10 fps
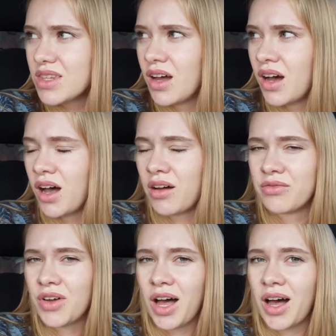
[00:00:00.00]

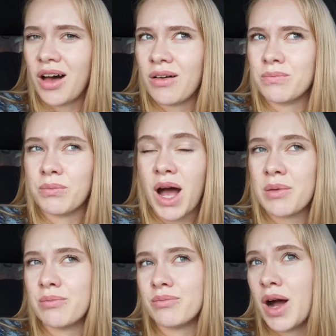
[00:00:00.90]

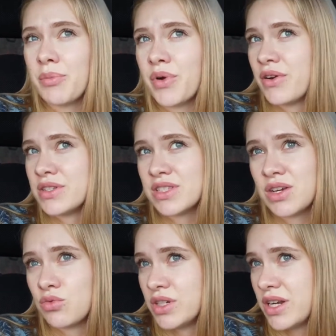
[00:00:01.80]
my parents,
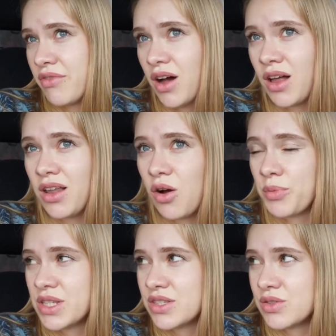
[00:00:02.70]
they would never allow
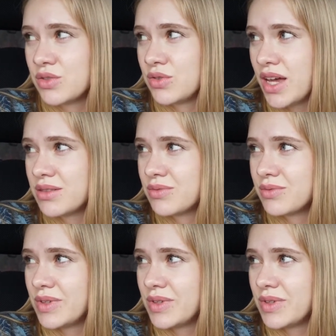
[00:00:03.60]
me to do that.